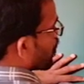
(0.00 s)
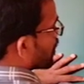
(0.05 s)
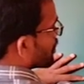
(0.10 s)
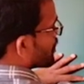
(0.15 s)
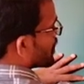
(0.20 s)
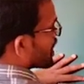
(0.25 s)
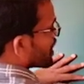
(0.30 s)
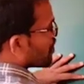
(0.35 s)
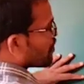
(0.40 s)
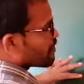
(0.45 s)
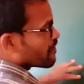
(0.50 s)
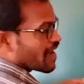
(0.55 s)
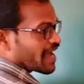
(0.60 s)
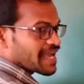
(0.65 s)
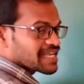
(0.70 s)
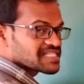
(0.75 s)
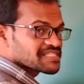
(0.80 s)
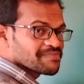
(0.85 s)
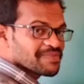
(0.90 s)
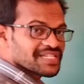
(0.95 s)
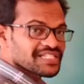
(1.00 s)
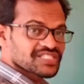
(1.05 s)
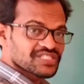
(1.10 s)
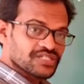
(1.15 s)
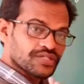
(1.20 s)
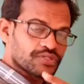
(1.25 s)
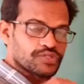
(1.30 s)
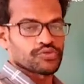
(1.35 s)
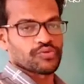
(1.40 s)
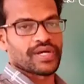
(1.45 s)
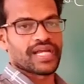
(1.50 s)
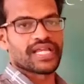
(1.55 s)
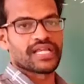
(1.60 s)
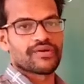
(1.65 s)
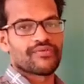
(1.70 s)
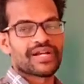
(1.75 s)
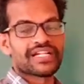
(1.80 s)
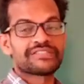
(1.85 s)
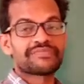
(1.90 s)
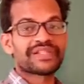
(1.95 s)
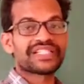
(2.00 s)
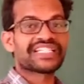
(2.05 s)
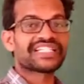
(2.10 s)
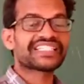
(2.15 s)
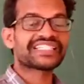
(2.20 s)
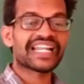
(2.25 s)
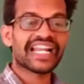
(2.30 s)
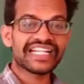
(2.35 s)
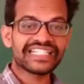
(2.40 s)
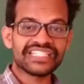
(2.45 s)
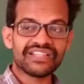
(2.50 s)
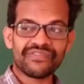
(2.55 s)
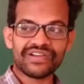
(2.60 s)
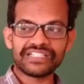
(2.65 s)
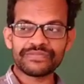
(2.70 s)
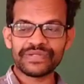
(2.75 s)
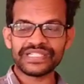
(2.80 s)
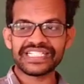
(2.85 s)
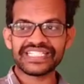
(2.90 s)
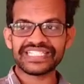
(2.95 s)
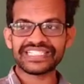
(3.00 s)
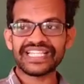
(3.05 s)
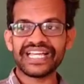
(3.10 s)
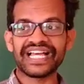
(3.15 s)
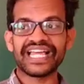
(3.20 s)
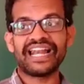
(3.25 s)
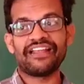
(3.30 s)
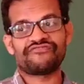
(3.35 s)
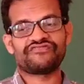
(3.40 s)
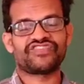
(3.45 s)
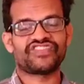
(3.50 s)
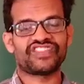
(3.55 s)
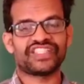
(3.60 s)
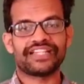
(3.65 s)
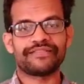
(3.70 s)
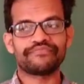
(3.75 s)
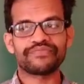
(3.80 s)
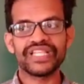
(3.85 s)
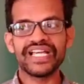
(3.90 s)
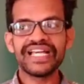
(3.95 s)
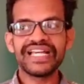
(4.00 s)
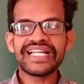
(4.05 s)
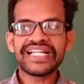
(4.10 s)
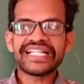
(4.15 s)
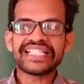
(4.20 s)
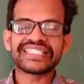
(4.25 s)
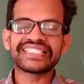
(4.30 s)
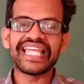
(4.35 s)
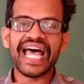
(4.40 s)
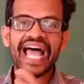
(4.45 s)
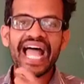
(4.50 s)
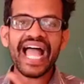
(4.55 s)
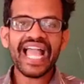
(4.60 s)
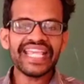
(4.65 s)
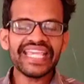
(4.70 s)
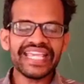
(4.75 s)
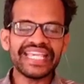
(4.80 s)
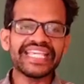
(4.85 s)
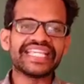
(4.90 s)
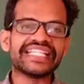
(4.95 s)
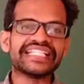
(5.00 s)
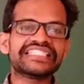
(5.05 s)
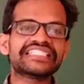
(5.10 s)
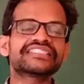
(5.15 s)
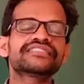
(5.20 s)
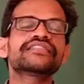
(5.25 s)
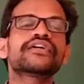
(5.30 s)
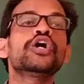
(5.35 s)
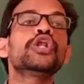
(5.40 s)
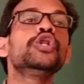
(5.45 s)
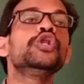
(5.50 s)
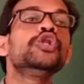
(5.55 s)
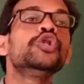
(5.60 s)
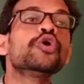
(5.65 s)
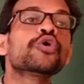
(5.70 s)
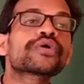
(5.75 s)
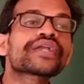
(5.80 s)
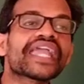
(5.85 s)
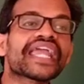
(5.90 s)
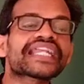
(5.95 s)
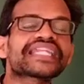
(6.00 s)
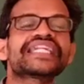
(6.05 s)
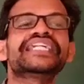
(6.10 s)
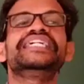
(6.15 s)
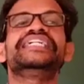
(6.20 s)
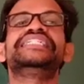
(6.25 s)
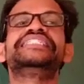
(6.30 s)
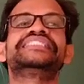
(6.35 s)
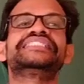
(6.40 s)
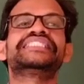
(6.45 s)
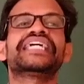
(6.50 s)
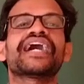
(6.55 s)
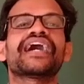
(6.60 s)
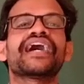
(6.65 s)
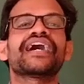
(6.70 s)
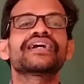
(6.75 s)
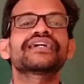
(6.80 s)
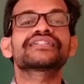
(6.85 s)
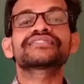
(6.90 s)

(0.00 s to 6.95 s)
One pair of eyes means 2 eyes. One is present on the right side, one is present on the left side. The eye is located in the